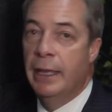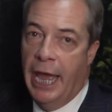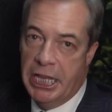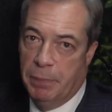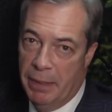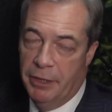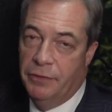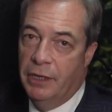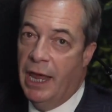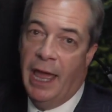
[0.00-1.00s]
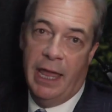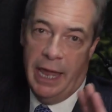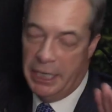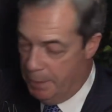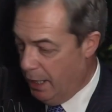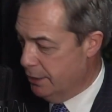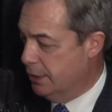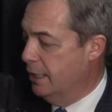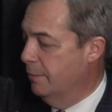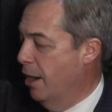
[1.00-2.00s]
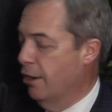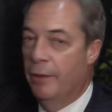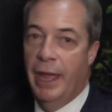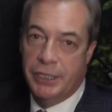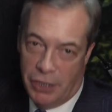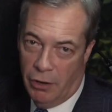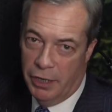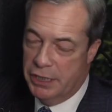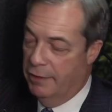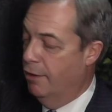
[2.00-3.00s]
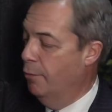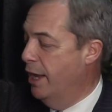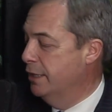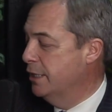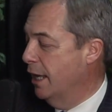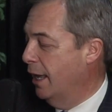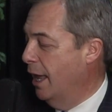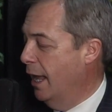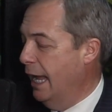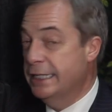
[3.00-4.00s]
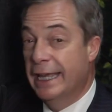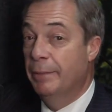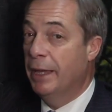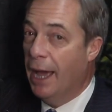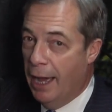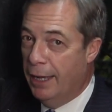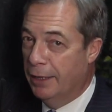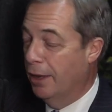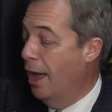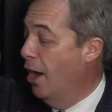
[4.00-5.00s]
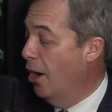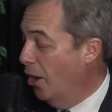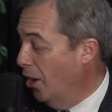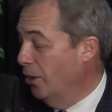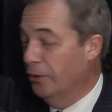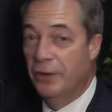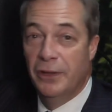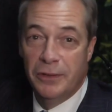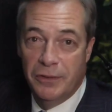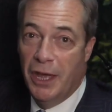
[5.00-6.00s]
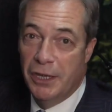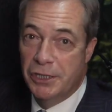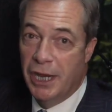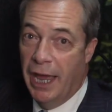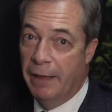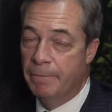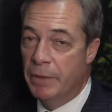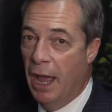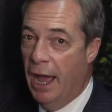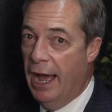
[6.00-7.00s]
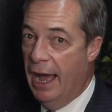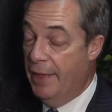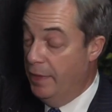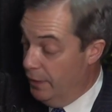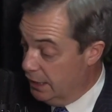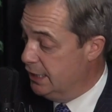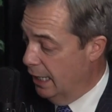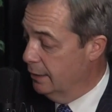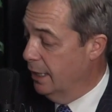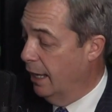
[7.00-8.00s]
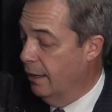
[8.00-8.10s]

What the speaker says: It's Plymouth today, it's Barnsley tomorrow, it's Doncaster on Wednesday, it's going to be Hull on Thursday, and then this Sunday